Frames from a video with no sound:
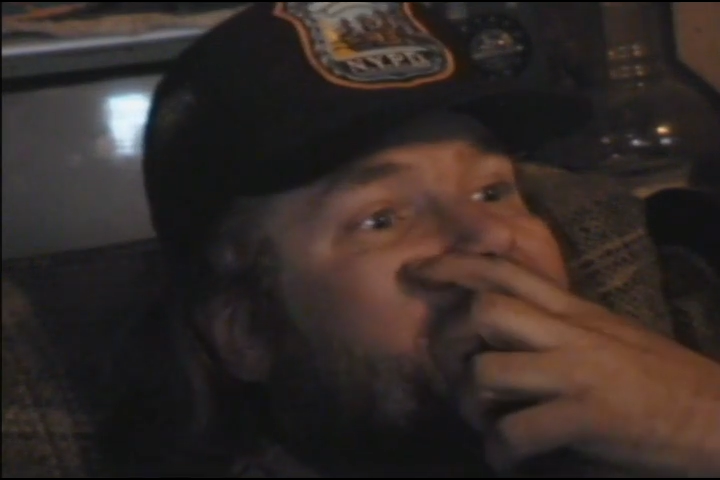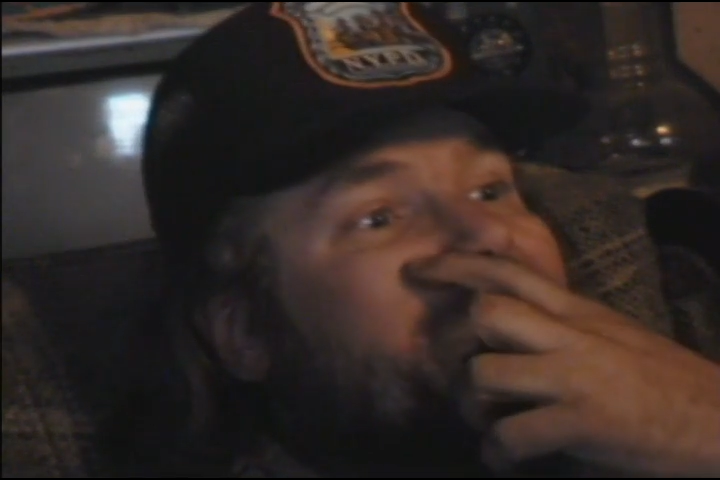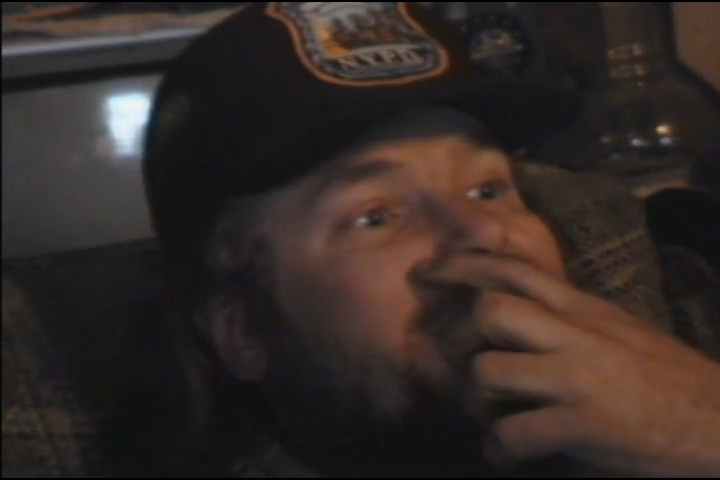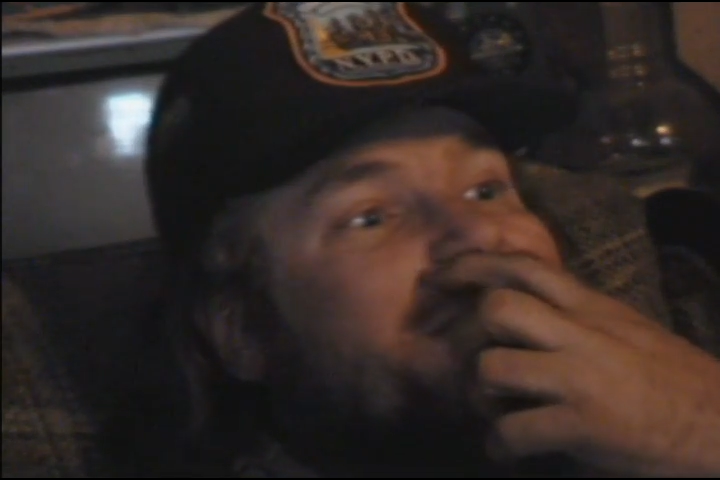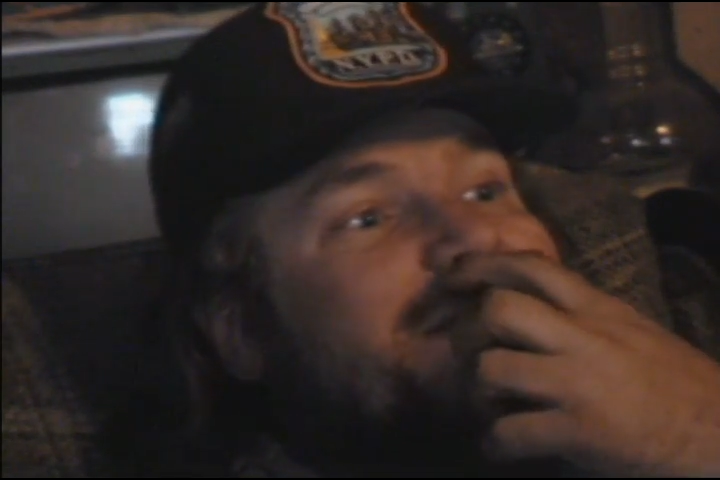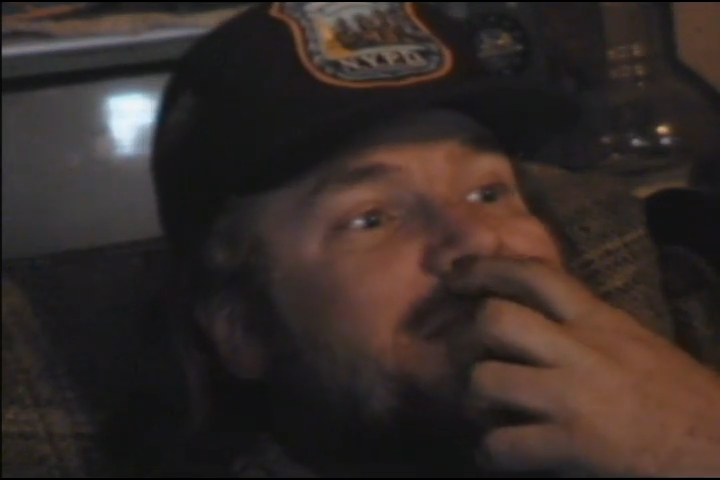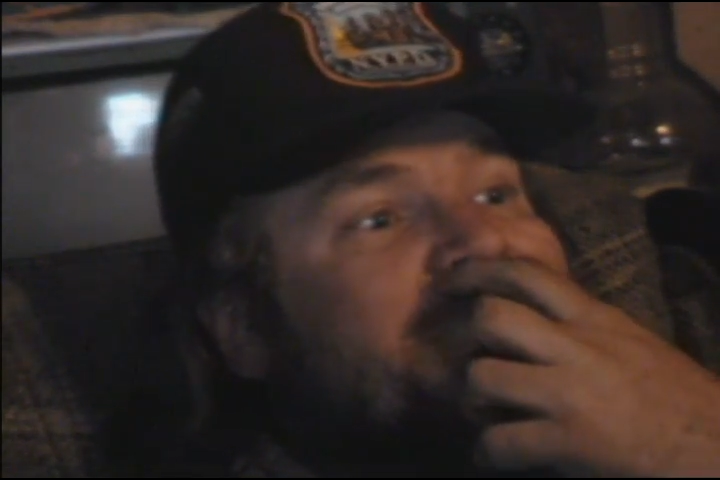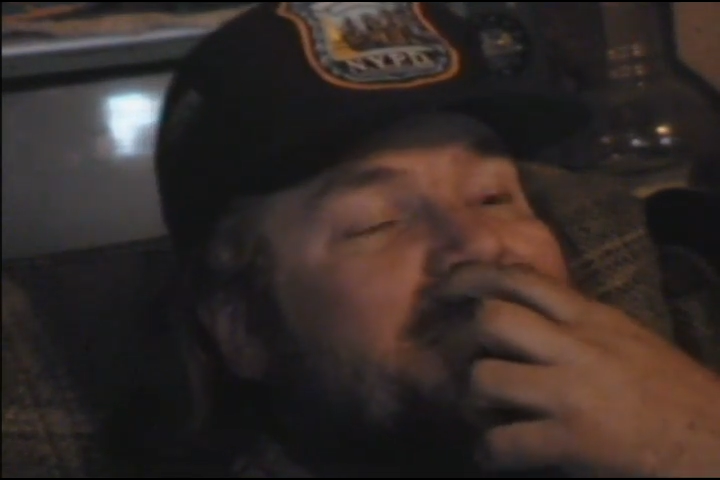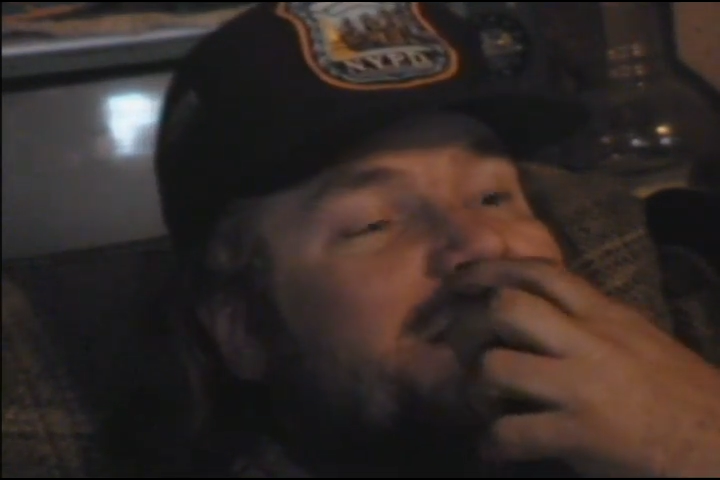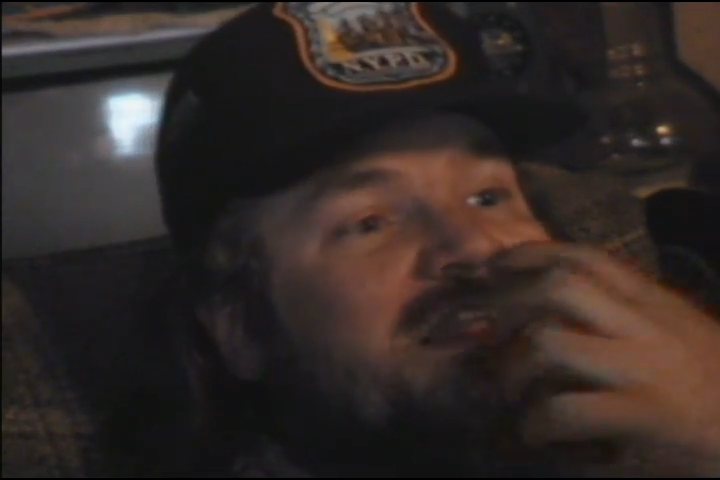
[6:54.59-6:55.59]
and
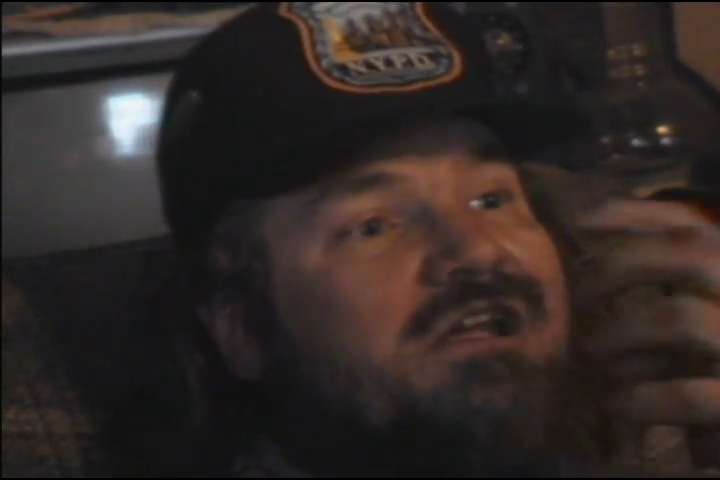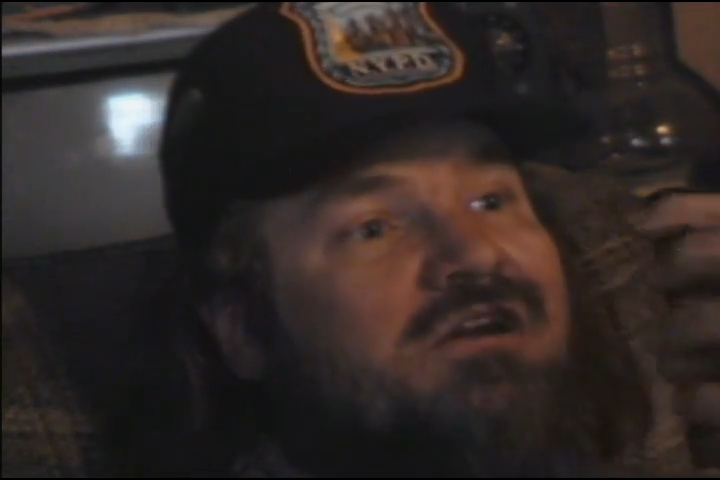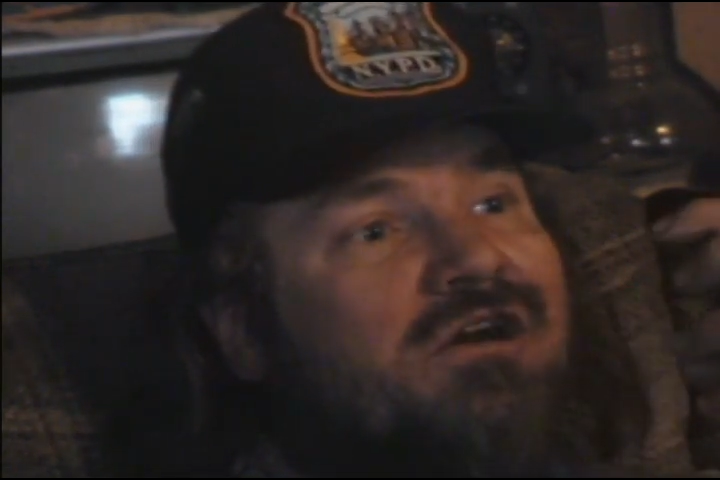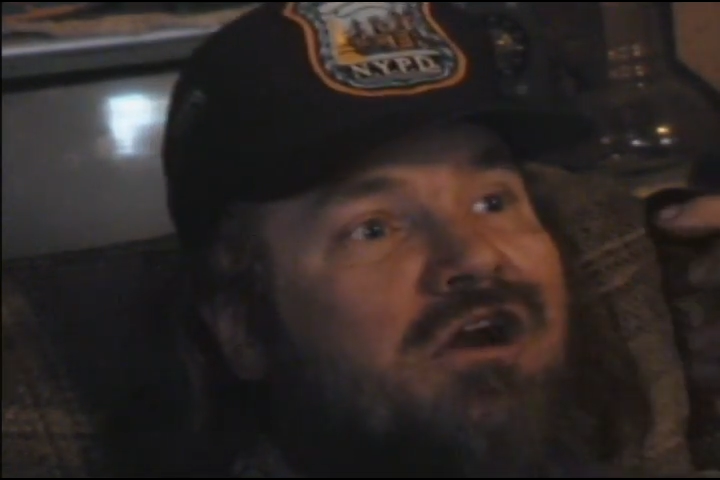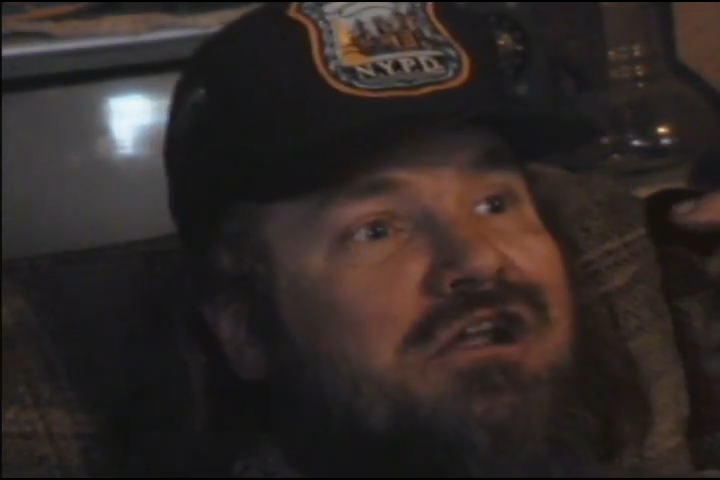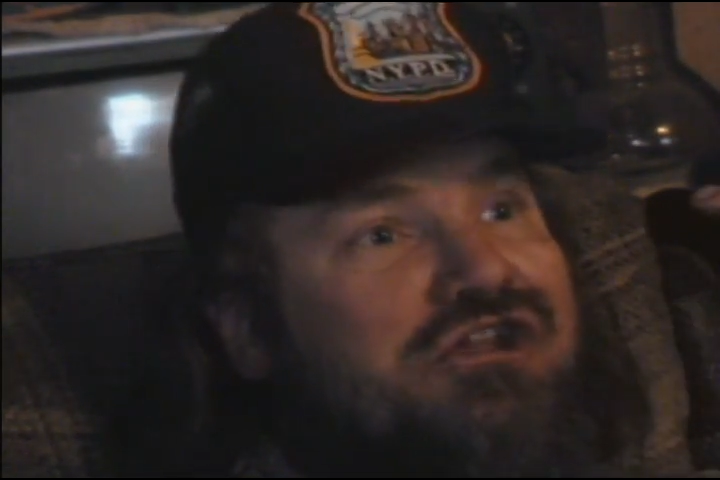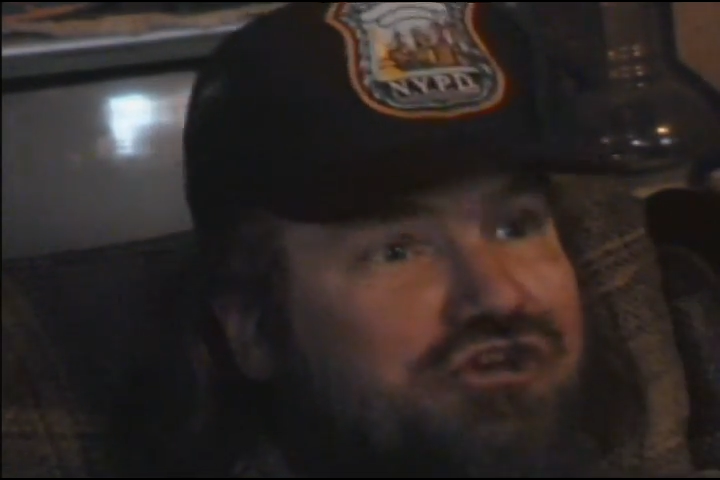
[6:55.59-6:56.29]
and, and he, or he